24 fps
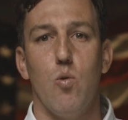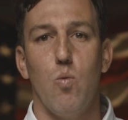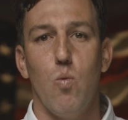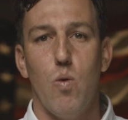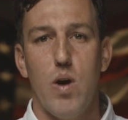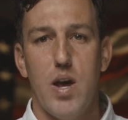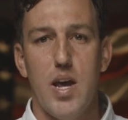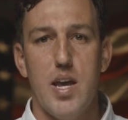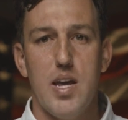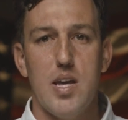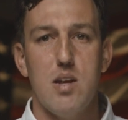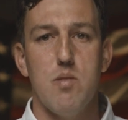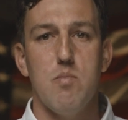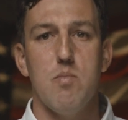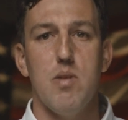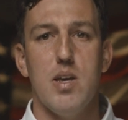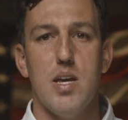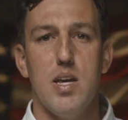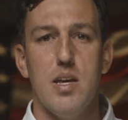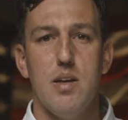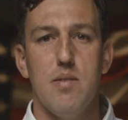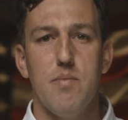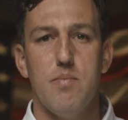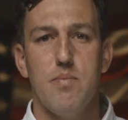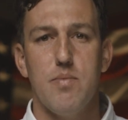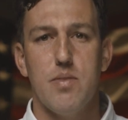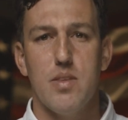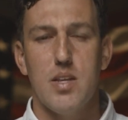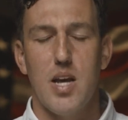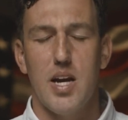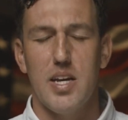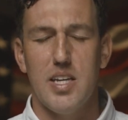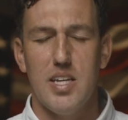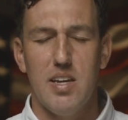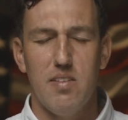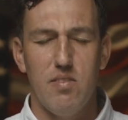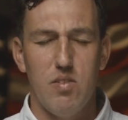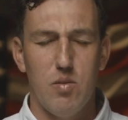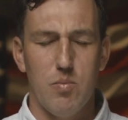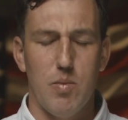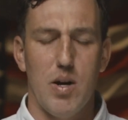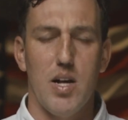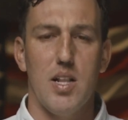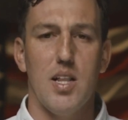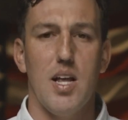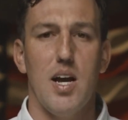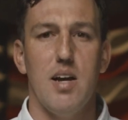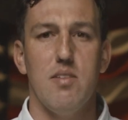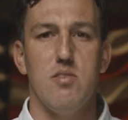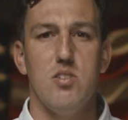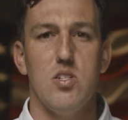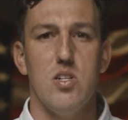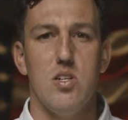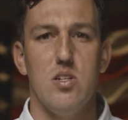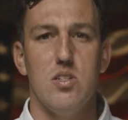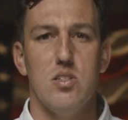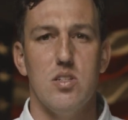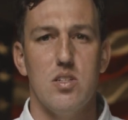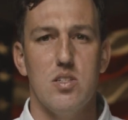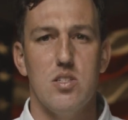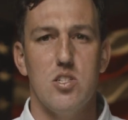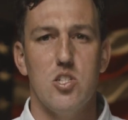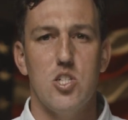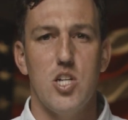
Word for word: way in me. I give you my life, Jesus.